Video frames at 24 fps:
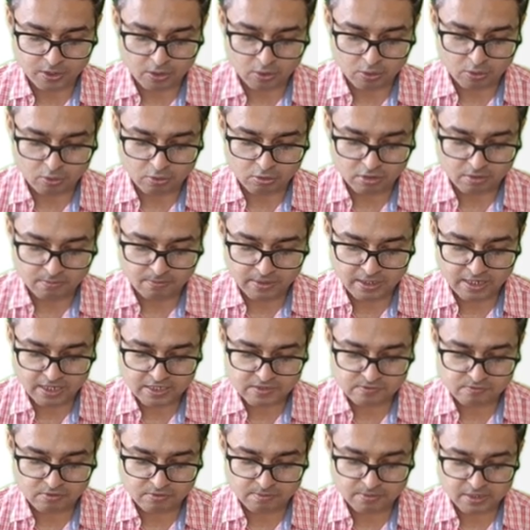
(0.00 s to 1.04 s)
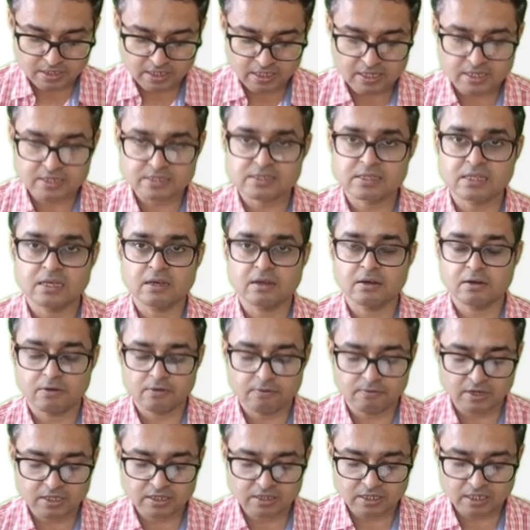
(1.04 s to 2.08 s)
Non-bilious vomiting is the
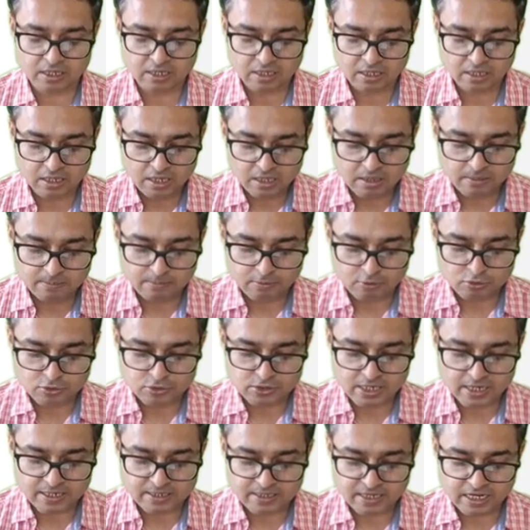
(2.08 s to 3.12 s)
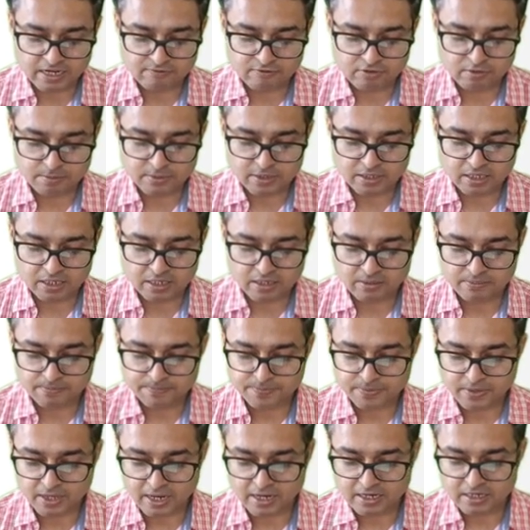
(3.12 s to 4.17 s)
one thing. Projectile vomiting,
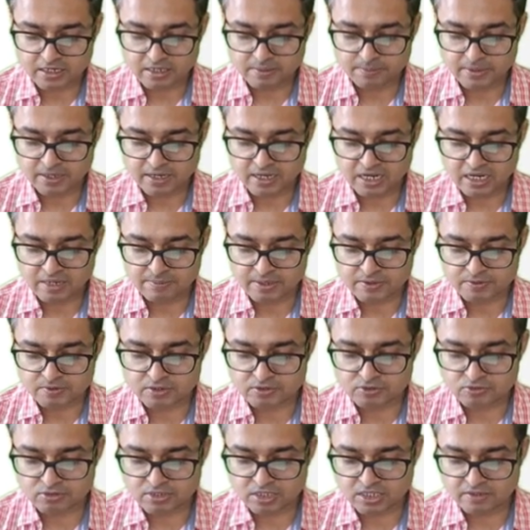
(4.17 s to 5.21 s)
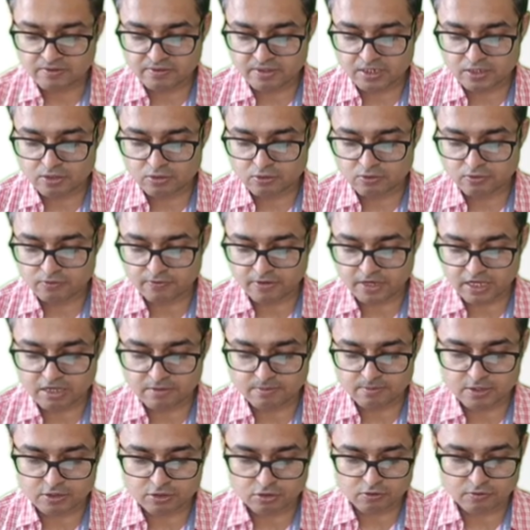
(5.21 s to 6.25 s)
and typically between 3 weeks to 5
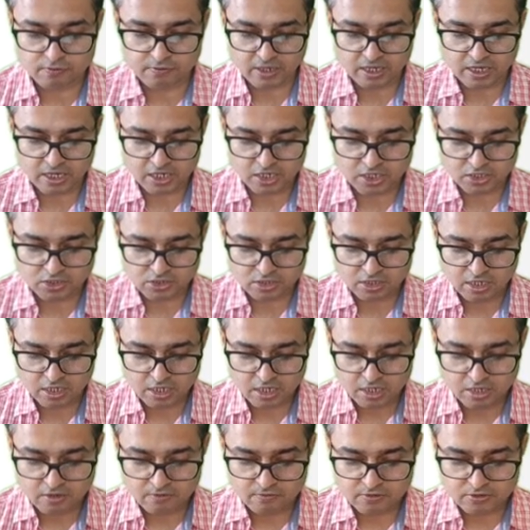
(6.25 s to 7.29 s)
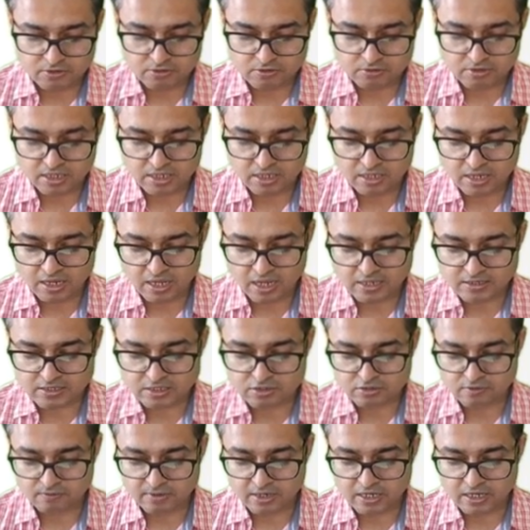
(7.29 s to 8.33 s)
months of age, with rare
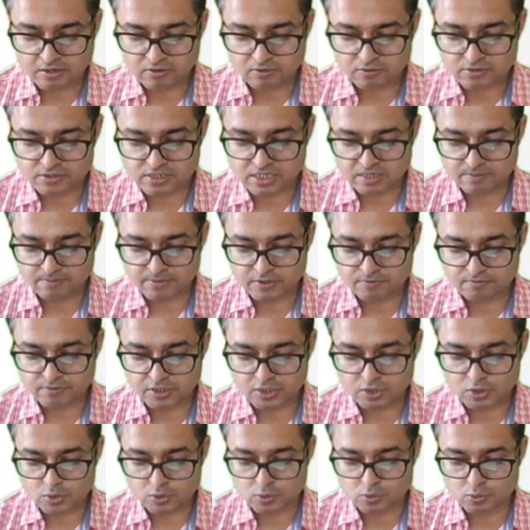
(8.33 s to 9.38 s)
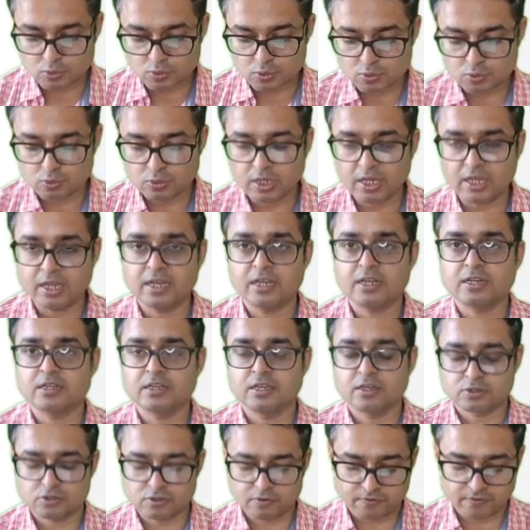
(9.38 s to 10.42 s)
cases of late onset between 2 to 8
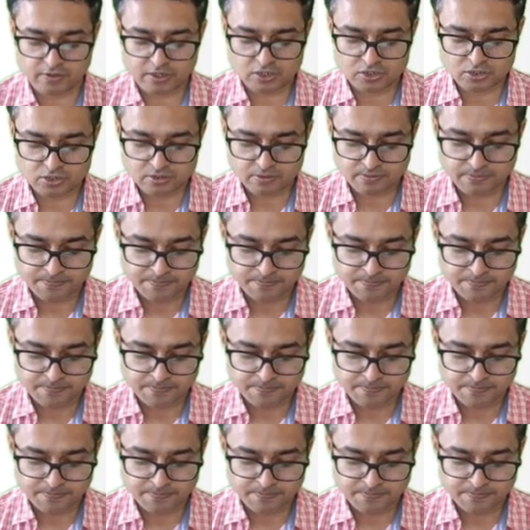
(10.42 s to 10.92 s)
years of age.